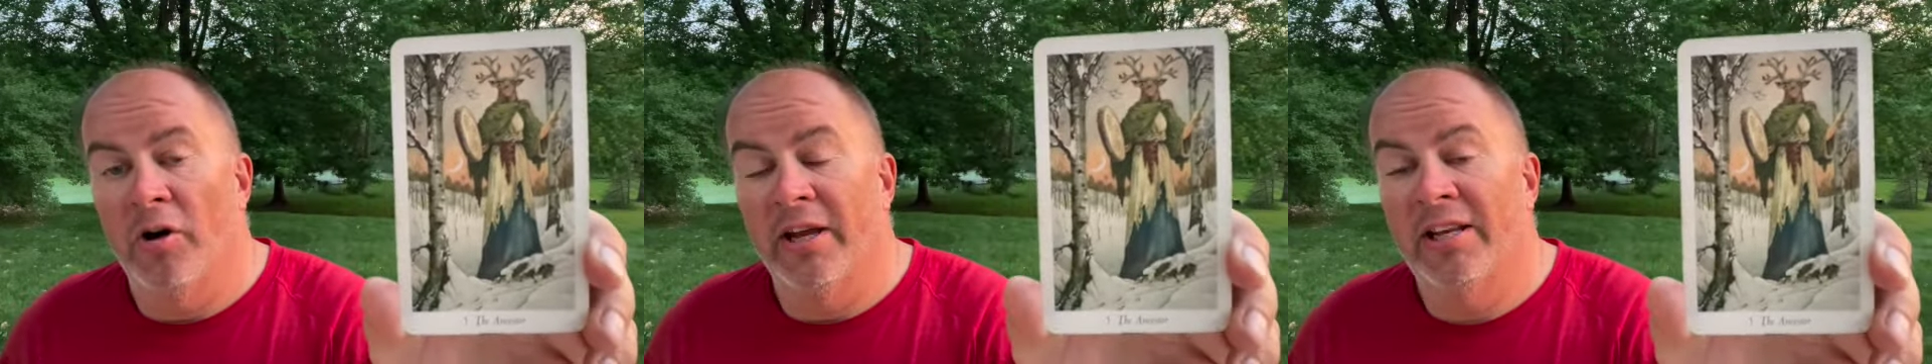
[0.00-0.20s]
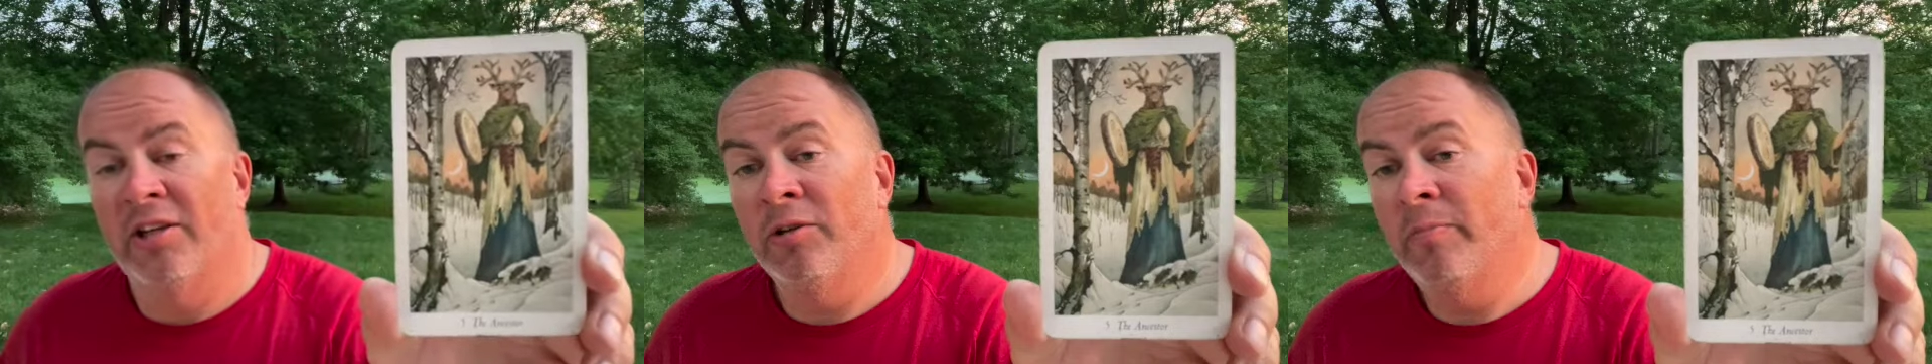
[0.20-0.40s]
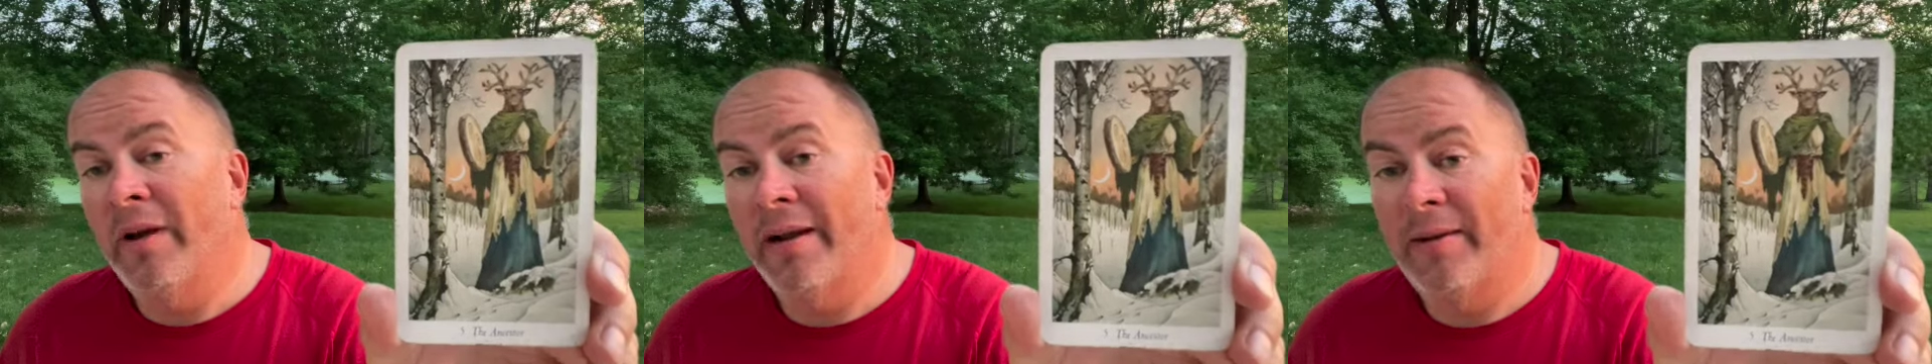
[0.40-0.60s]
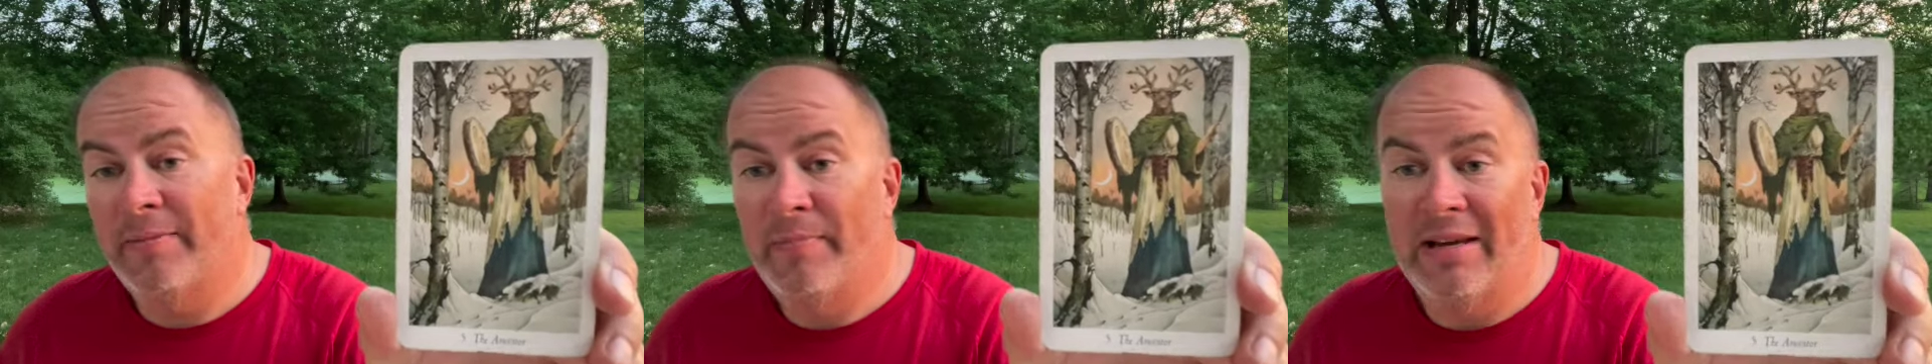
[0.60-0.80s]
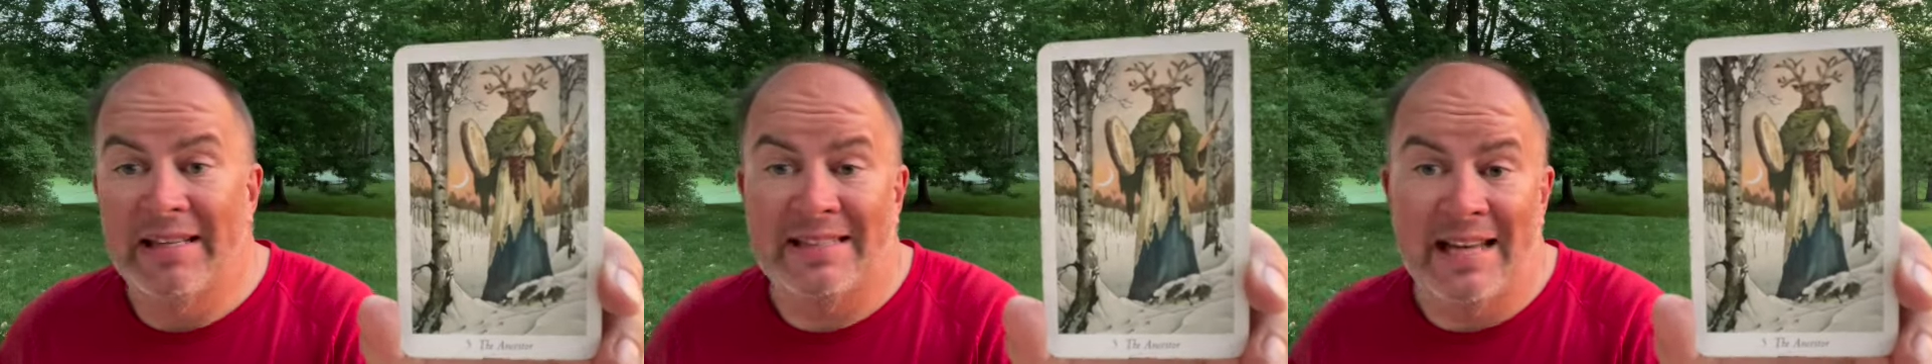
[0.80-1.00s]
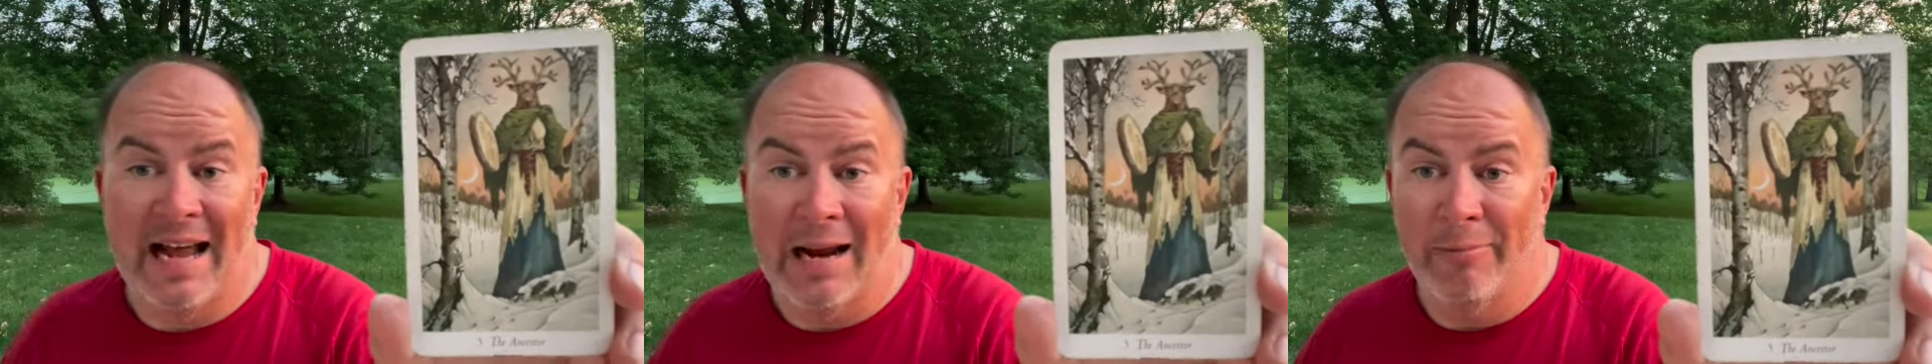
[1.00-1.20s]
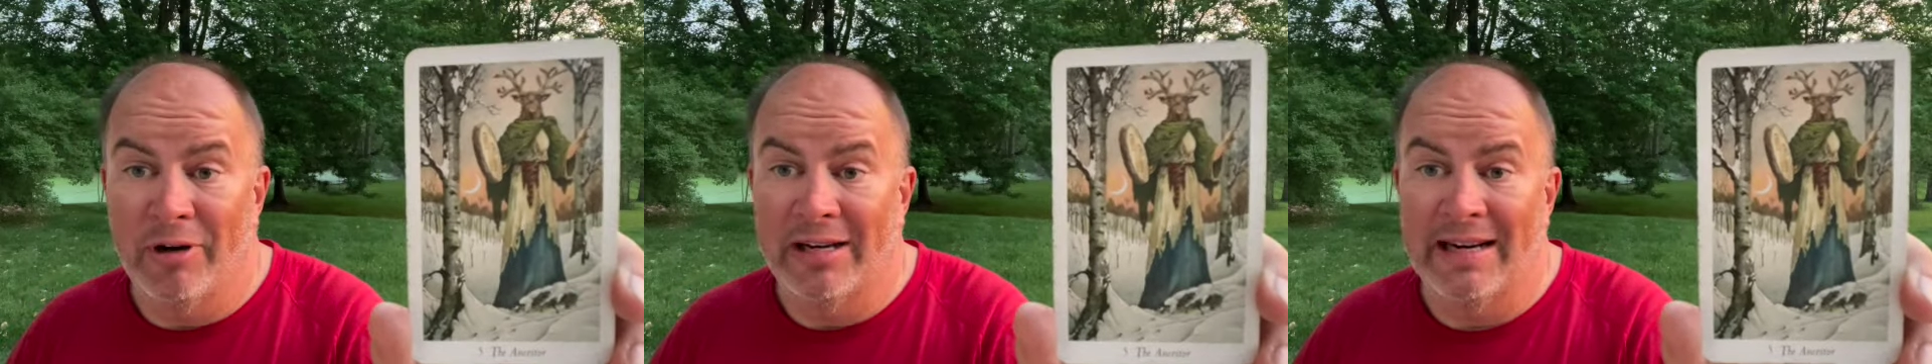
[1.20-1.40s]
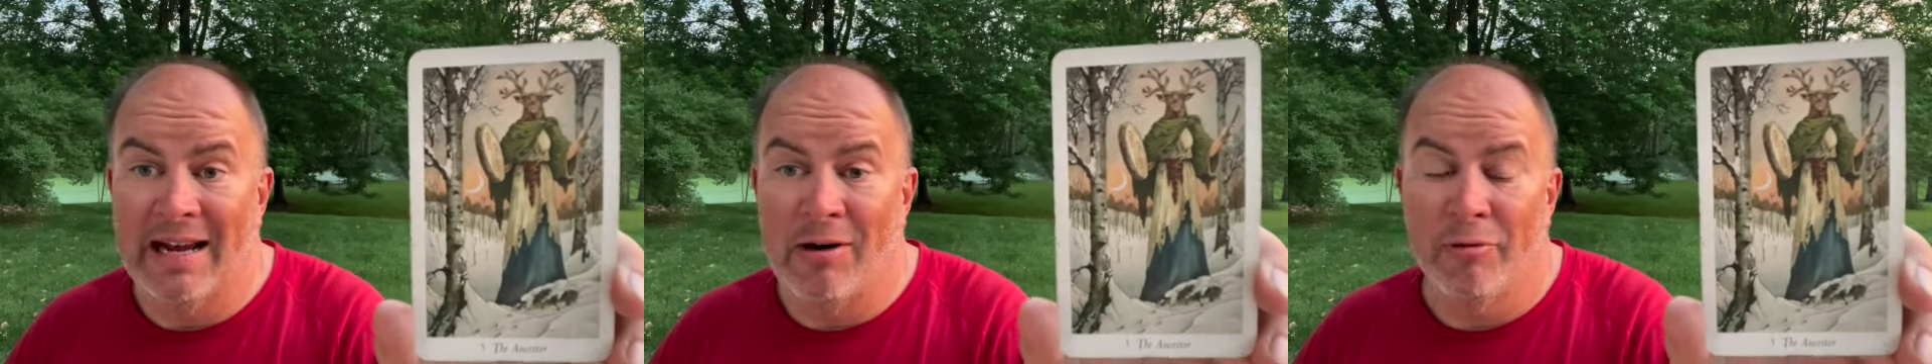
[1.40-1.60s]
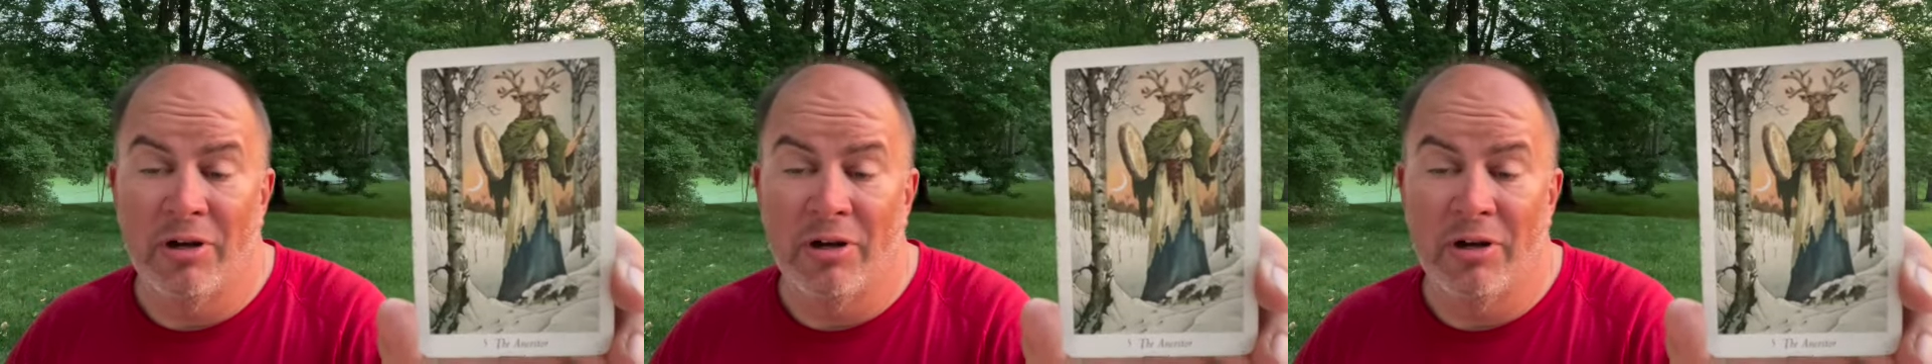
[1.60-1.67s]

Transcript: and there may be a time right now